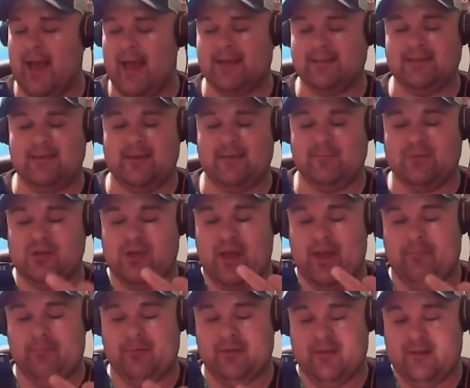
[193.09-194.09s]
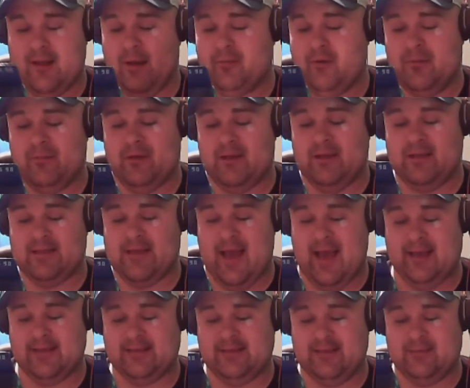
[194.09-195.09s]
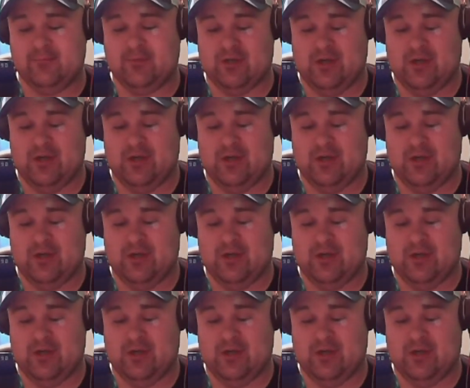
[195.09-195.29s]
SmackDown Tag Team Champ,